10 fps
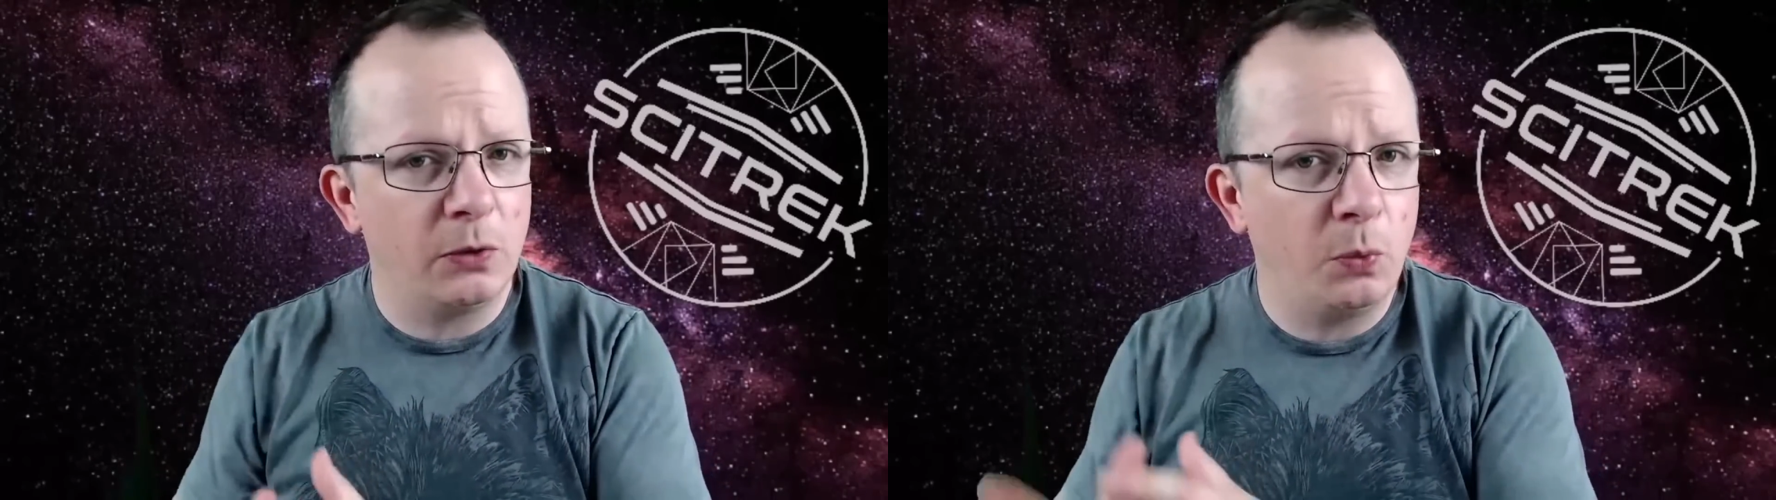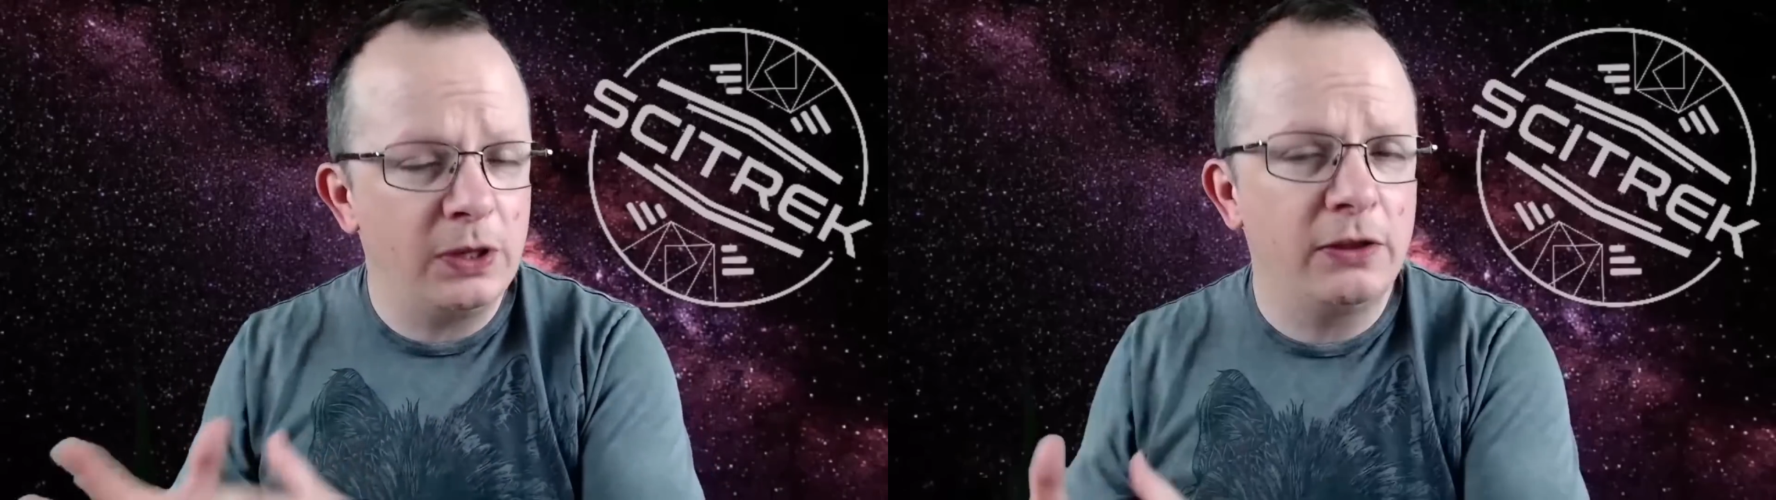
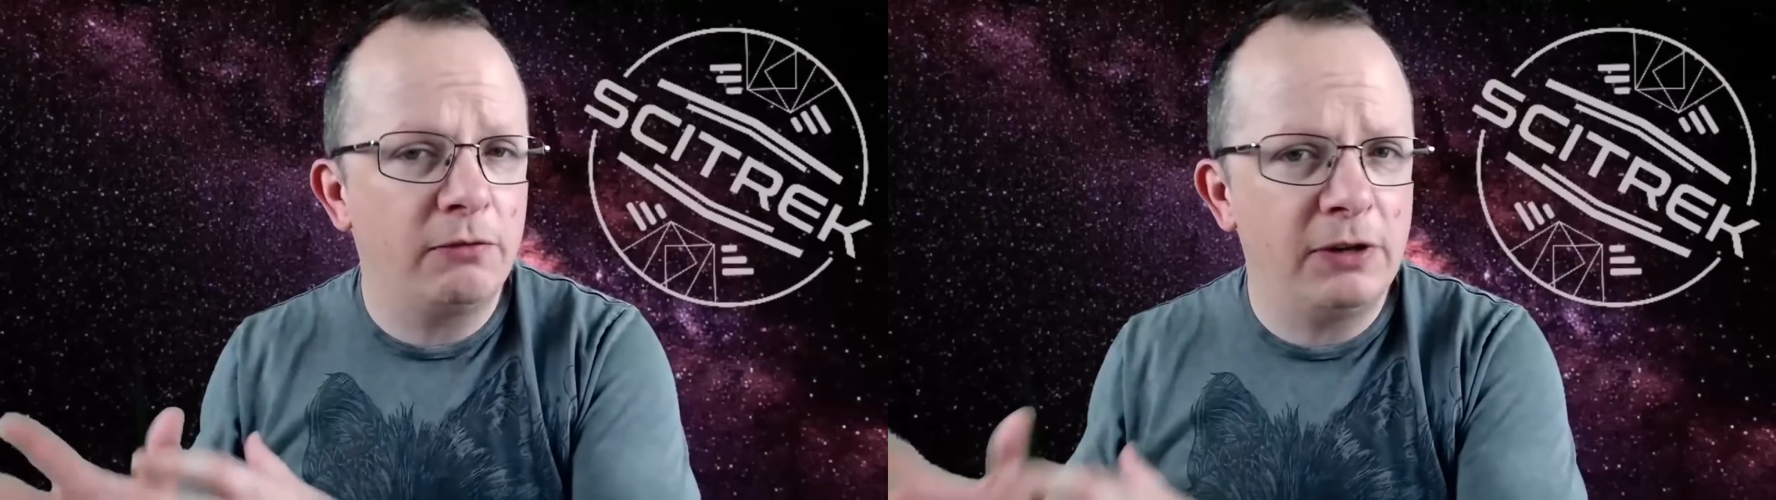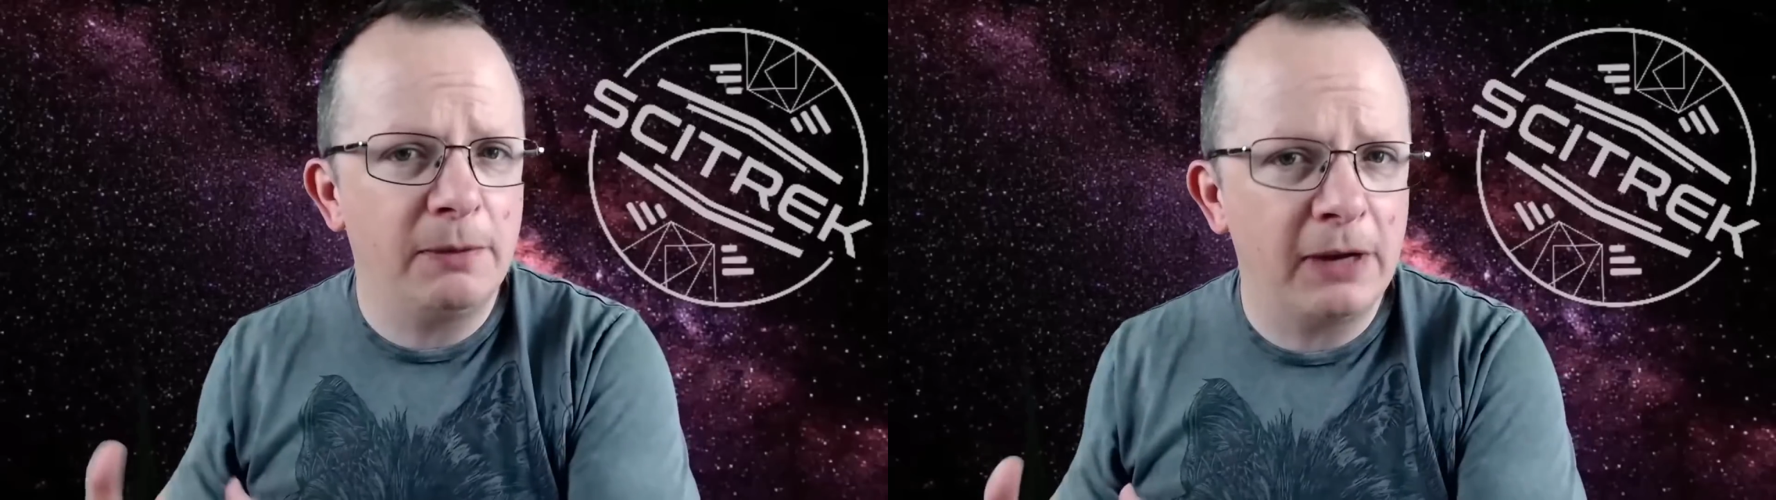with the
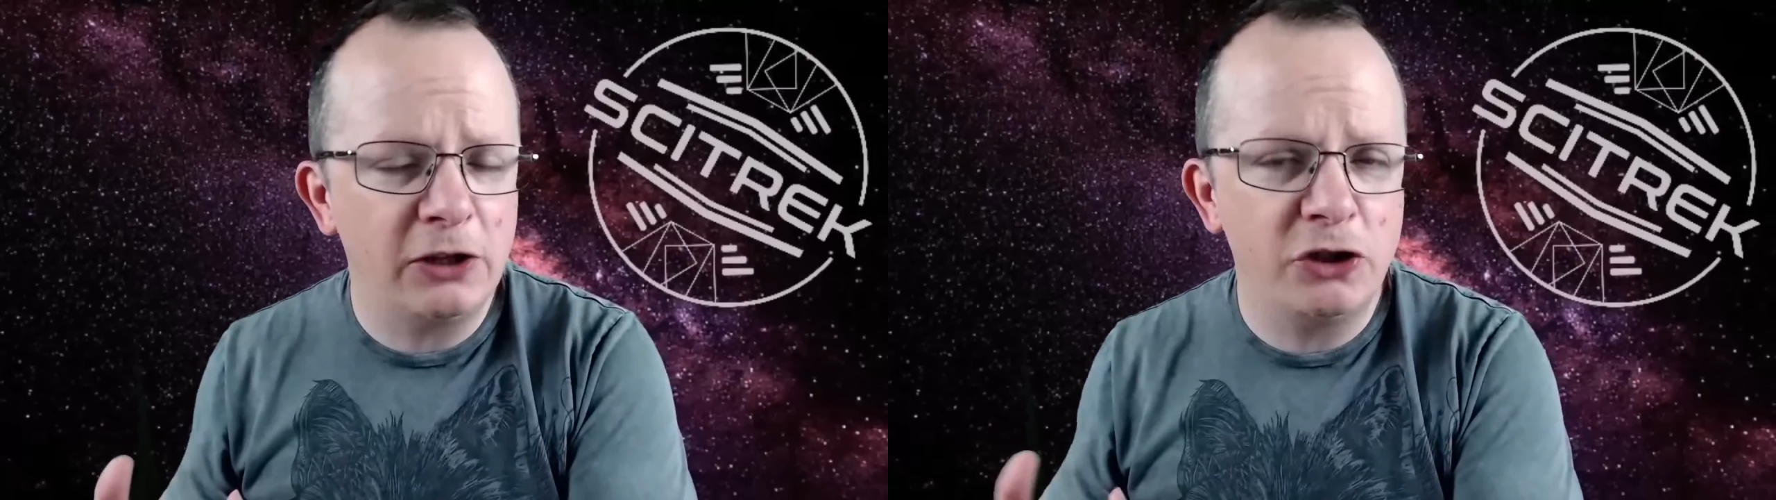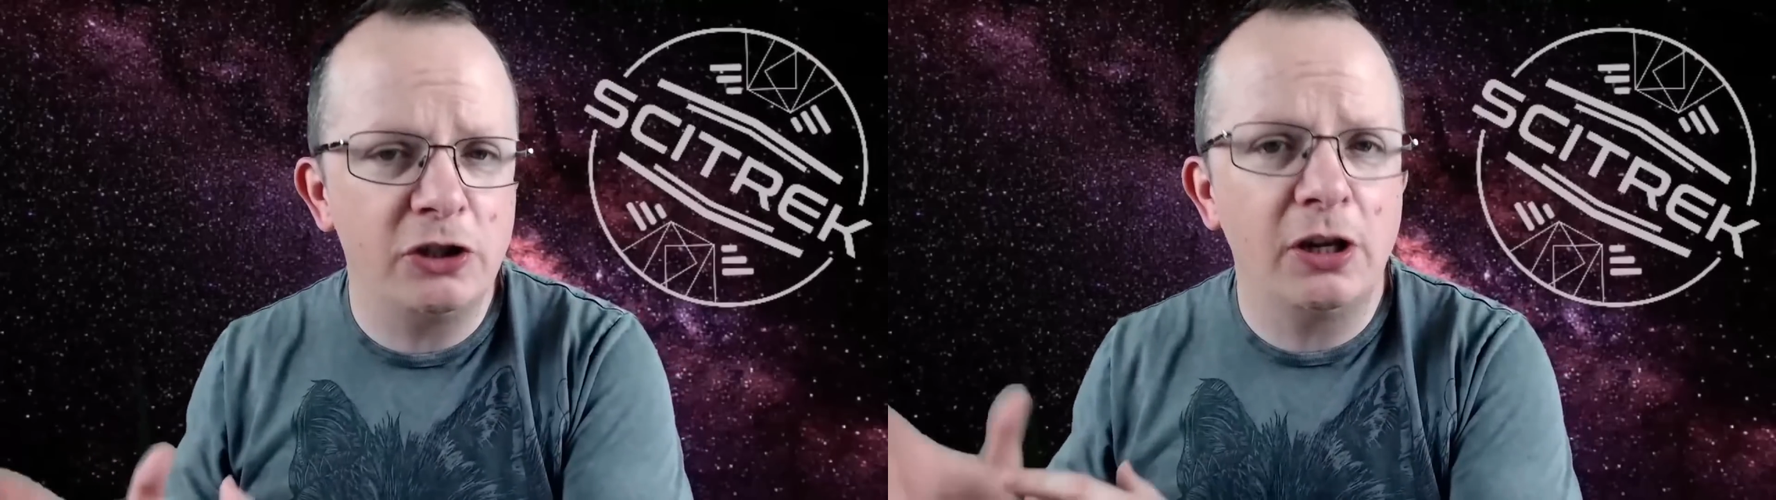
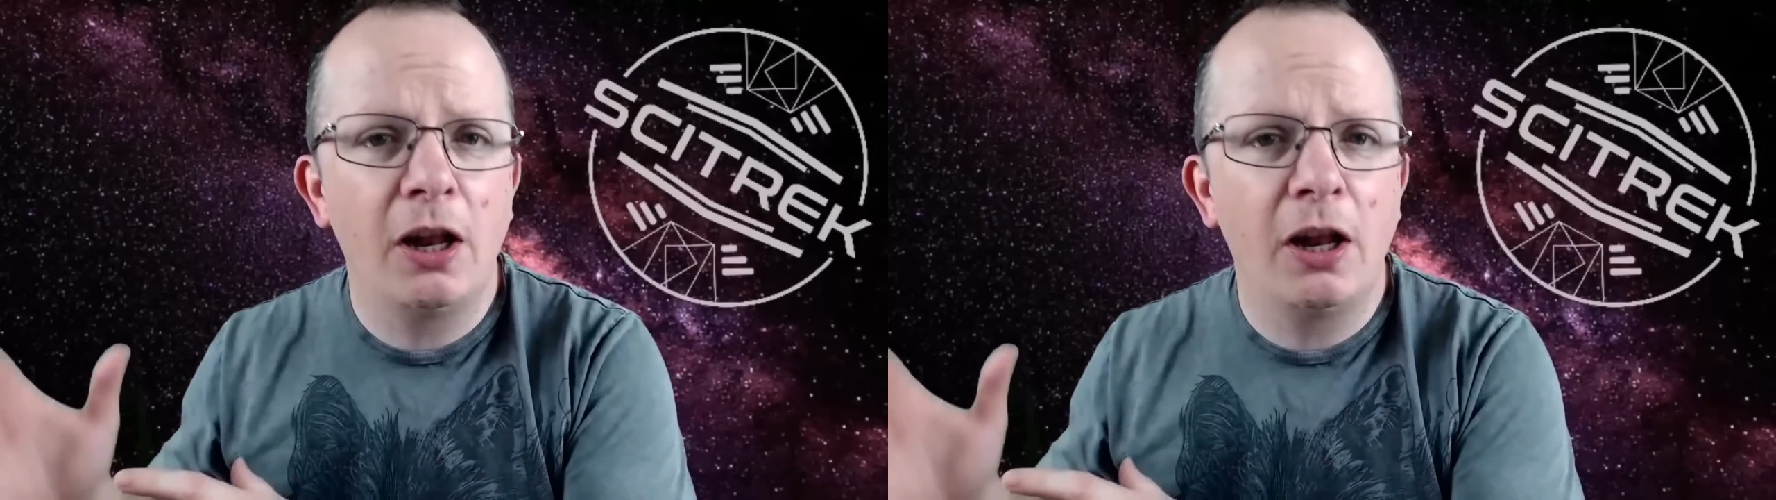reimagined